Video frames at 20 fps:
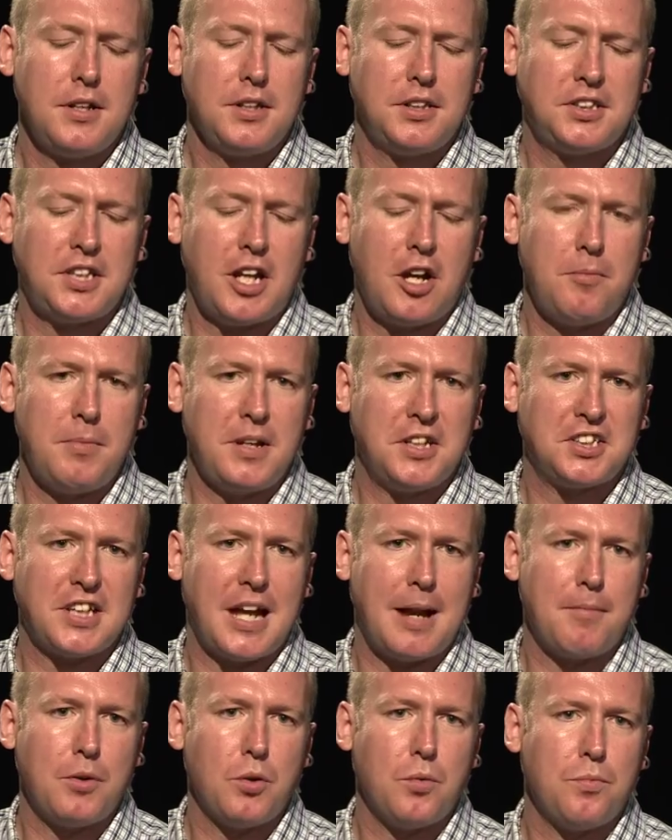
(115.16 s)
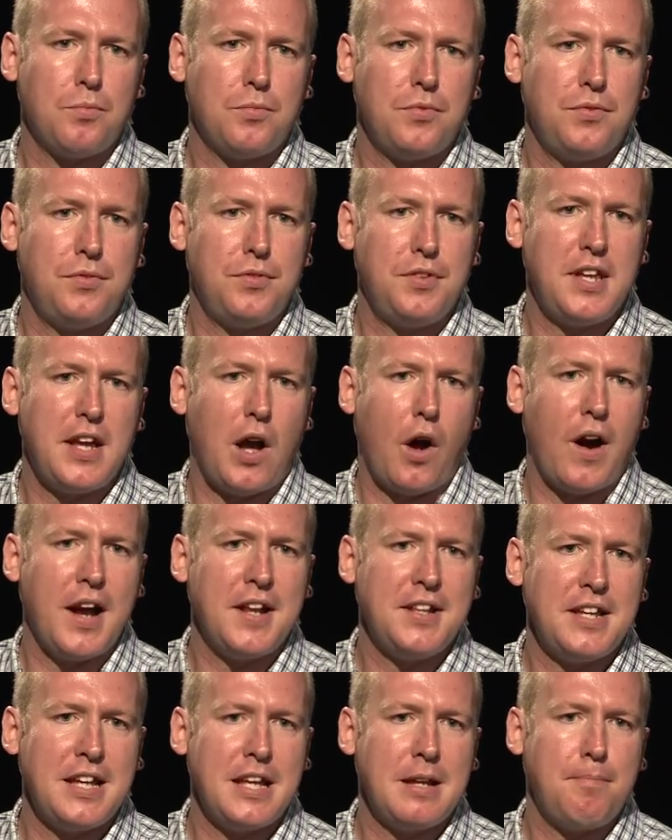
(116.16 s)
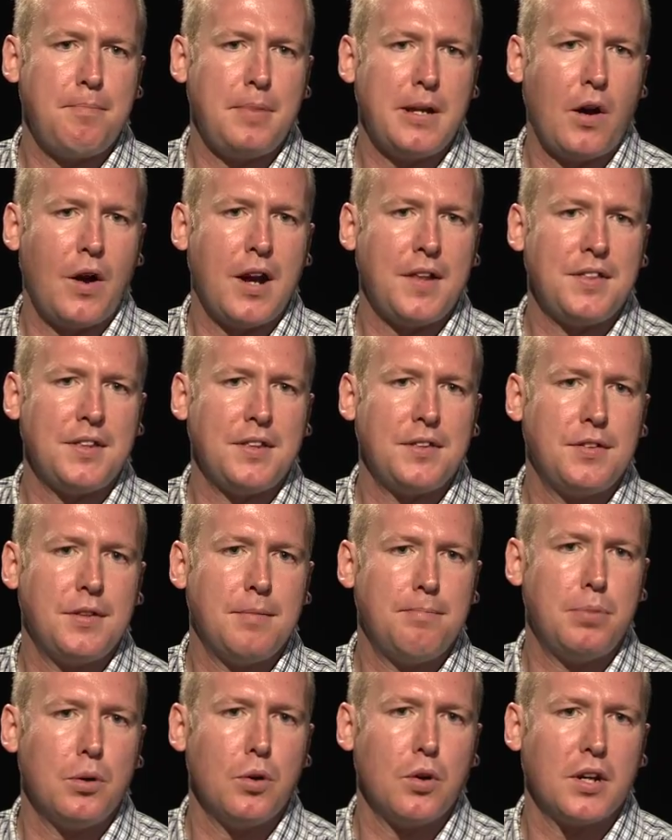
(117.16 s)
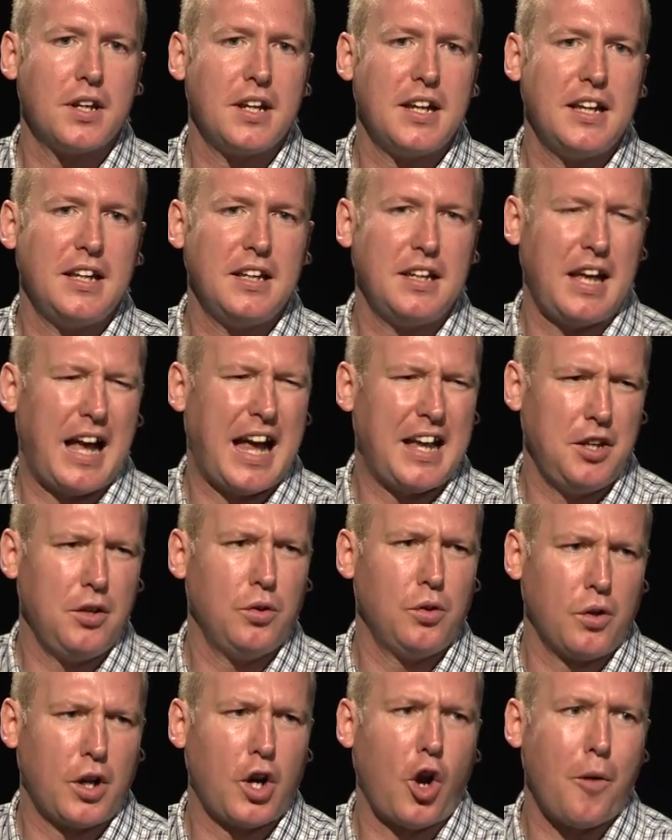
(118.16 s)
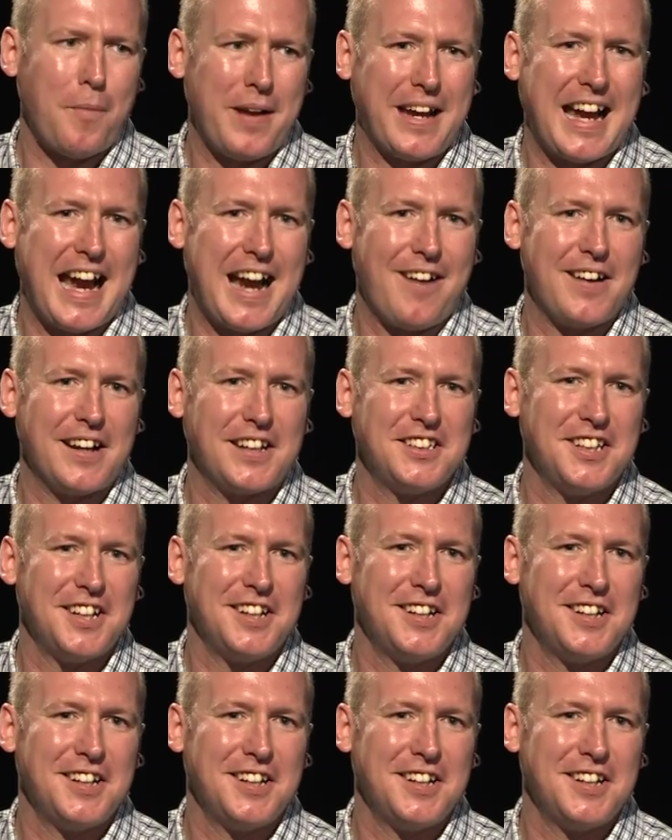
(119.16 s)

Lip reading: tell me, Samuel, the idea behind the book. You're a comic character.